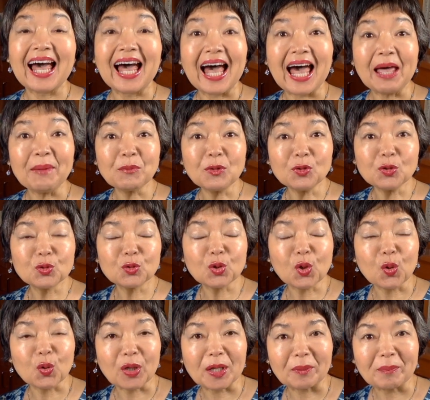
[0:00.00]
I'm going to
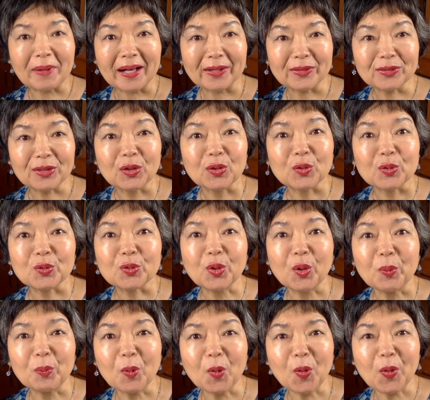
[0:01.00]
talk about
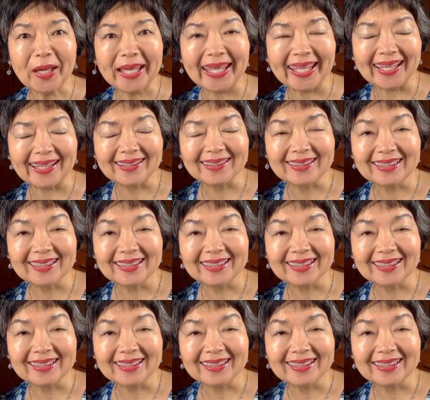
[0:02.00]
TOMOE.